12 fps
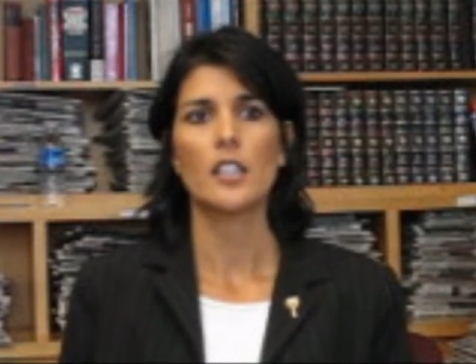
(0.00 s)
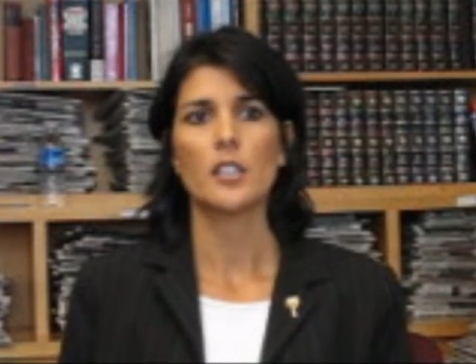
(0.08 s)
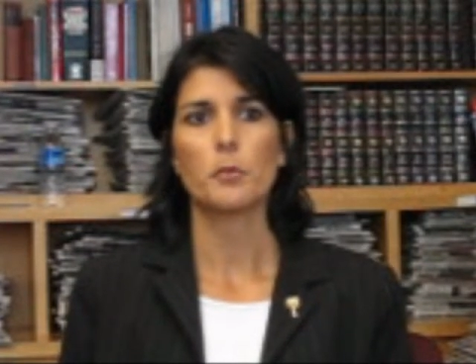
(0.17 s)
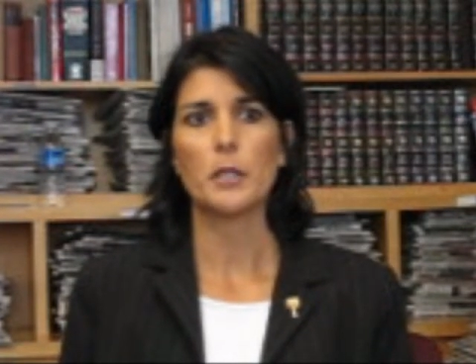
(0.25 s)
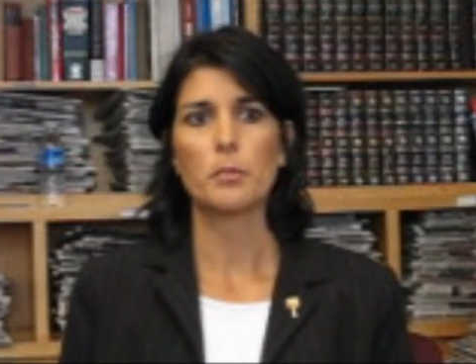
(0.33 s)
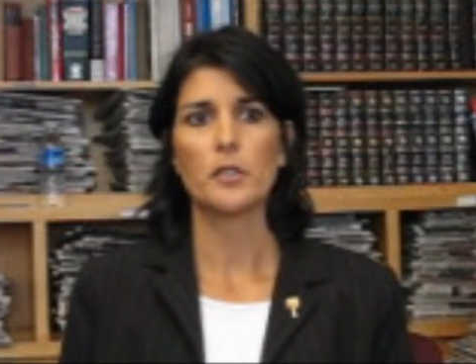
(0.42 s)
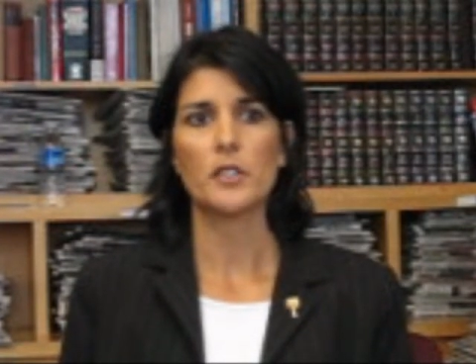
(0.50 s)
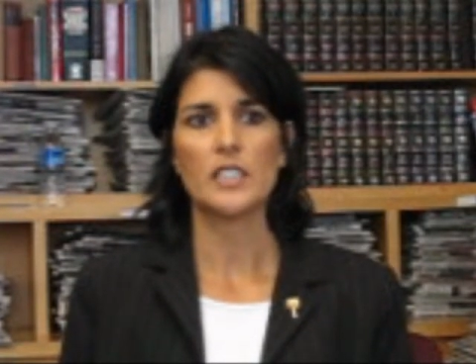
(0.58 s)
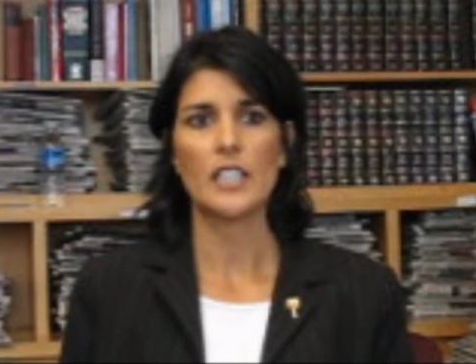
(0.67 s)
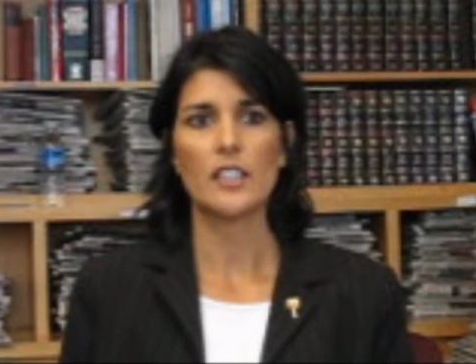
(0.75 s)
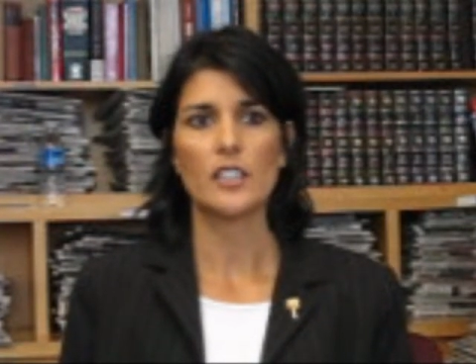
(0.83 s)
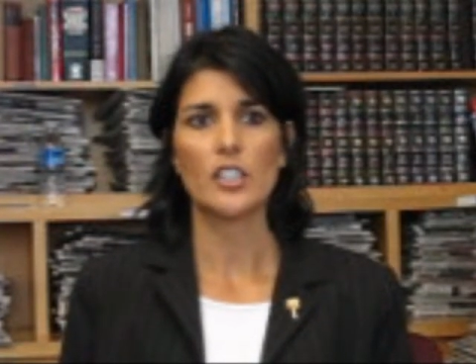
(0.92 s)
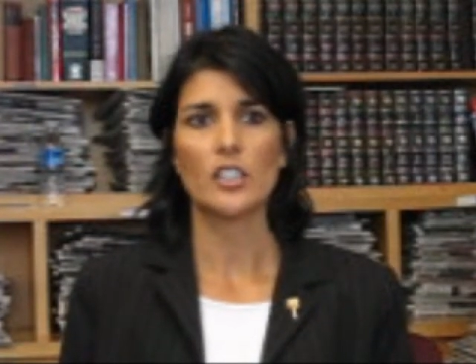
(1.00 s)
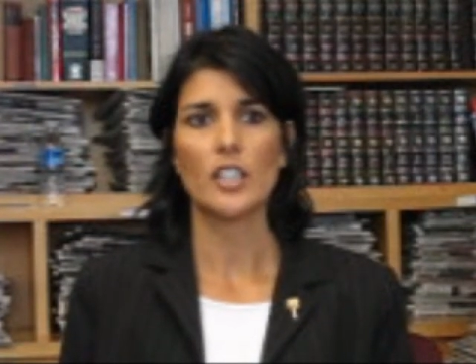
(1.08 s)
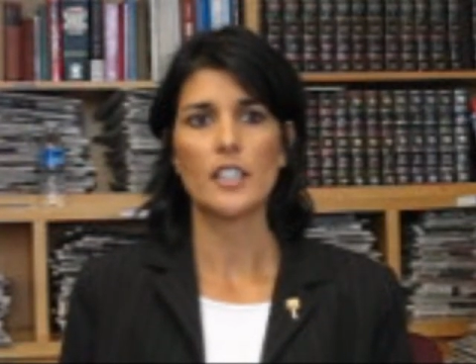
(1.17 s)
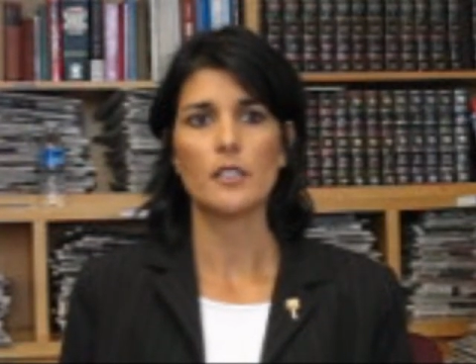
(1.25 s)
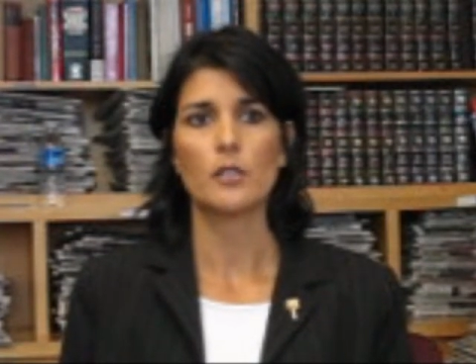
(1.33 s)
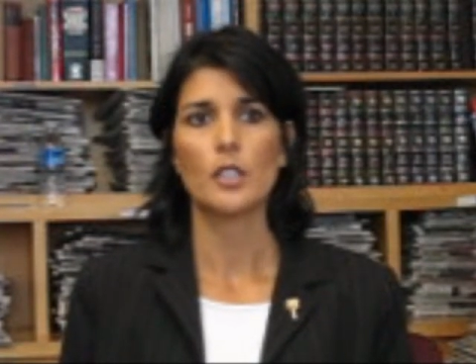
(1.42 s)
the people of South
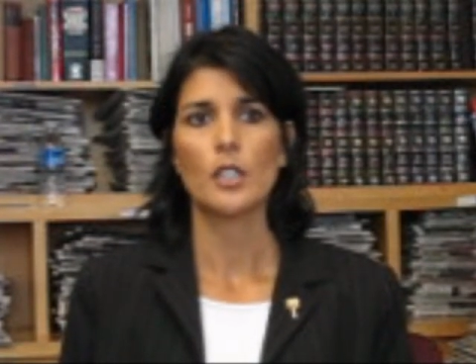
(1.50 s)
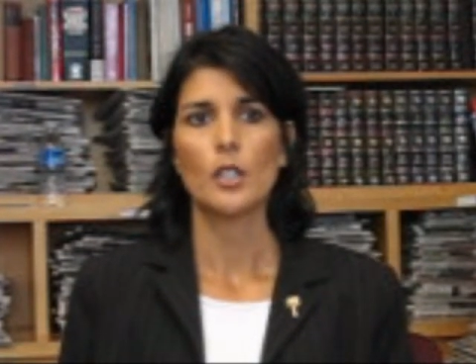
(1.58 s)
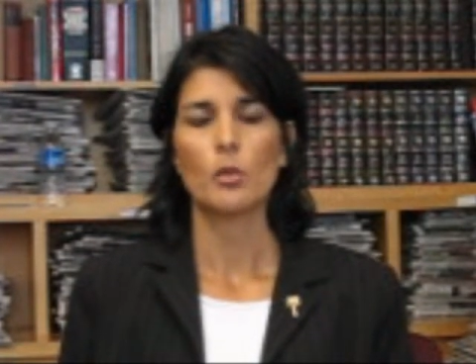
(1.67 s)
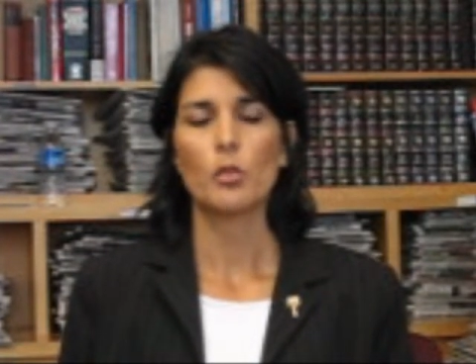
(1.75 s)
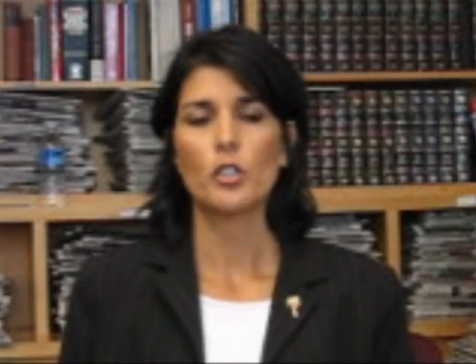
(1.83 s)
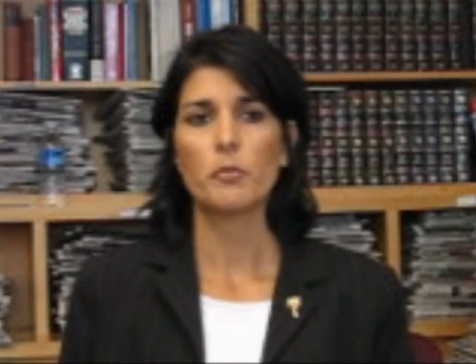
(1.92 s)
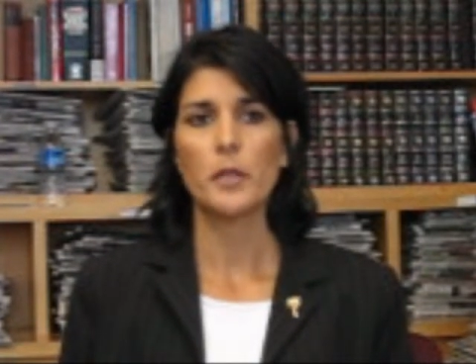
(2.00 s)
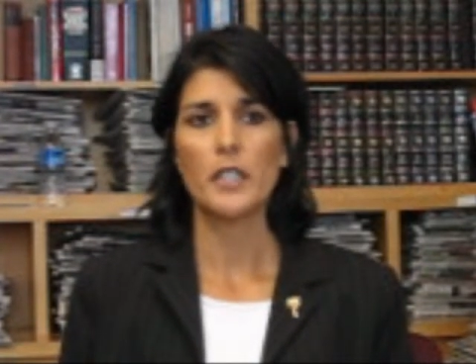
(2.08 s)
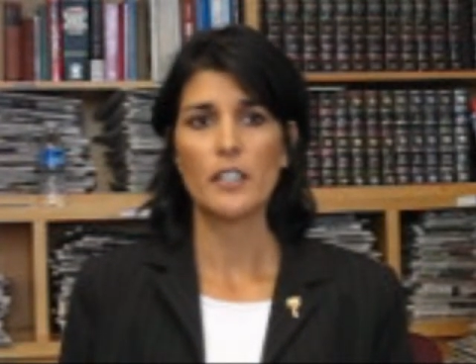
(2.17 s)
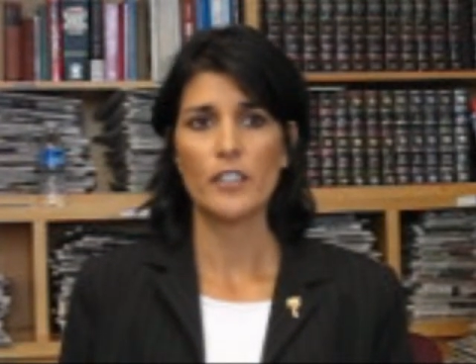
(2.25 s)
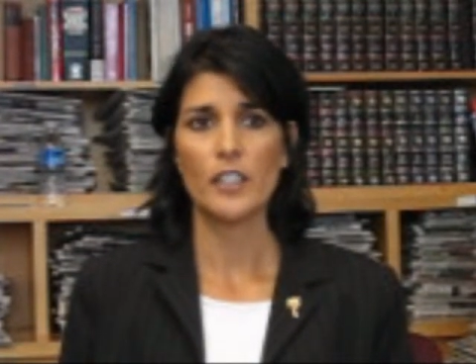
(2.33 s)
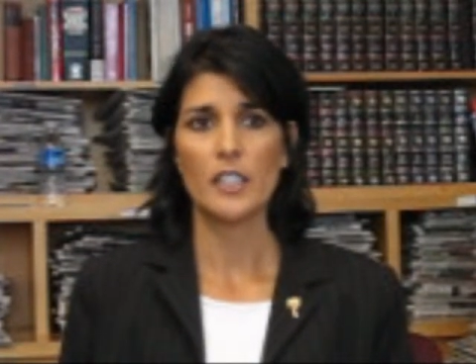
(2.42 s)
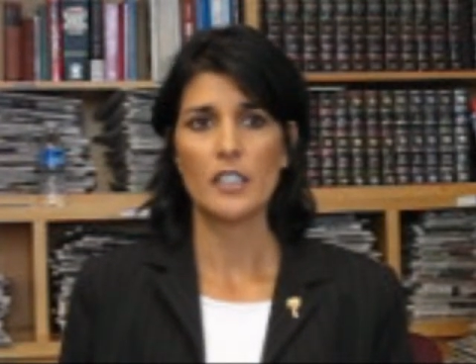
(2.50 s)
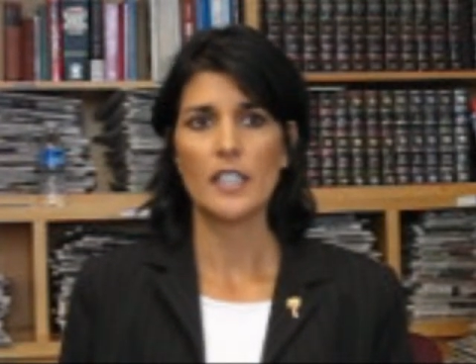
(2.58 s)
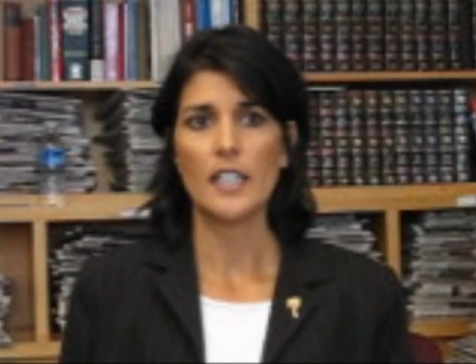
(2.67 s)
Carolina would have benefited,